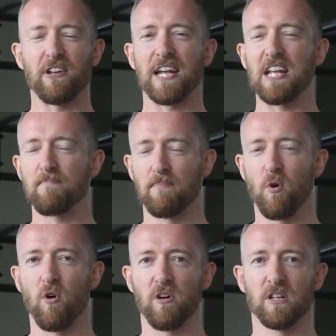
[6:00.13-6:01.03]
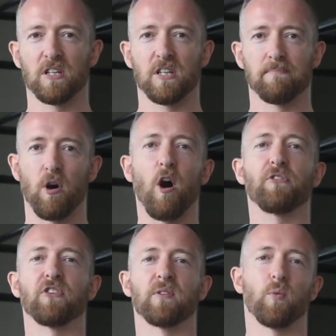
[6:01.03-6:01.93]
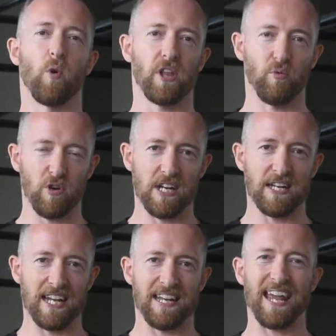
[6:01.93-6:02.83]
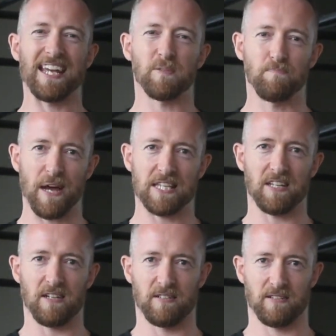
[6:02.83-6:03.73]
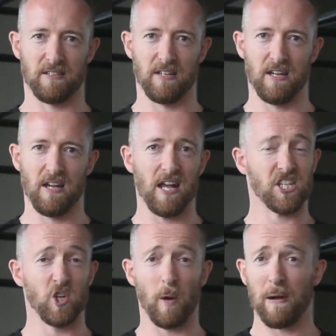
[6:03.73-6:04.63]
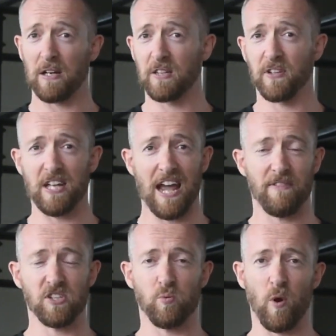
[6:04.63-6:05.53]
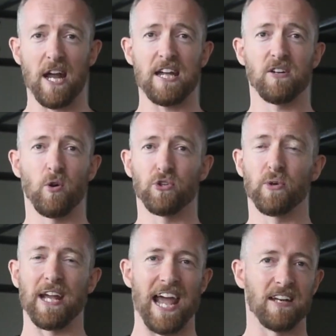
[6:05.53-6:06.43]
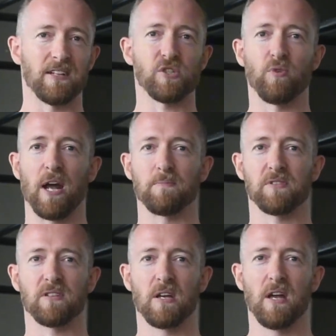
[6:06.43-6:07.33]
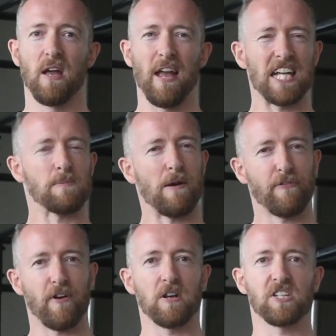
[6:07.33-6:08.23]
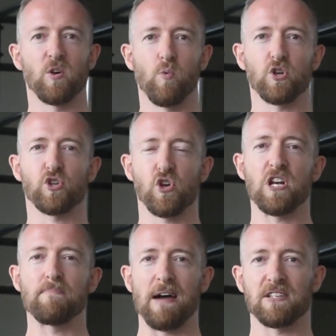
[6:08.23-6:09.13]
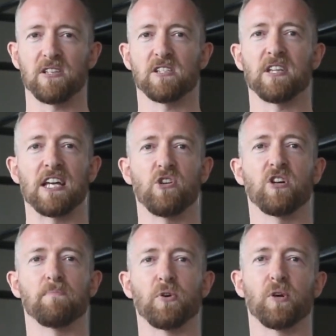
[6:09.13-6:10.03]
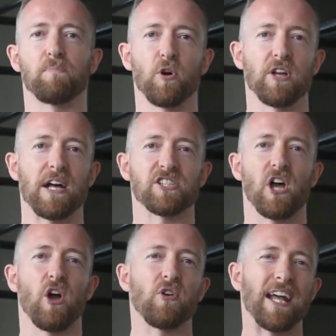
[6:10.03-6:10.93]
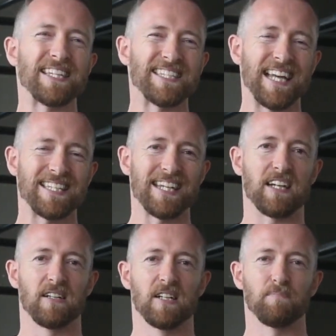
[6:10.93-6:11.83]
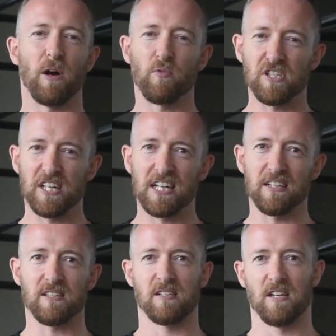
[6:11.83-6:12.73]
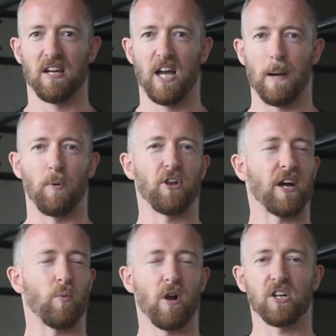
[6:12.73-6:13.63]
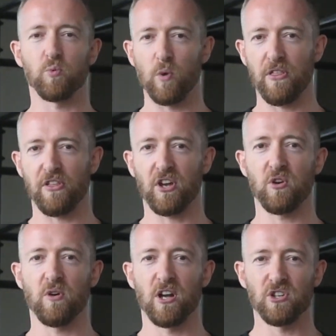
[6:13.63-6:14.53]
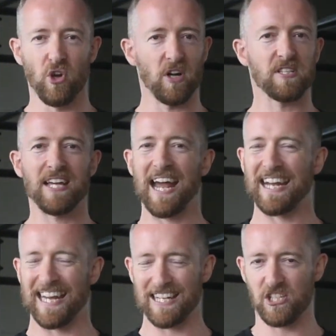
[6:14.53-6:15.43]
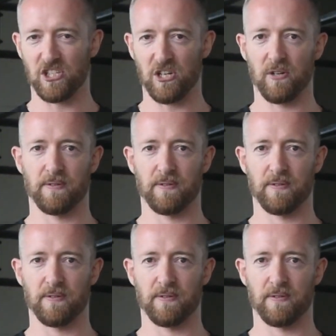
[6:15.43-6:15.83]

they need more, but often what they really need is better. It's not about lifting the heaviest weight or doing endless reps. It's about focusing on what truly matters so that you can build a body that's not only aesthetic, but resilient. A body that works with you, not against you.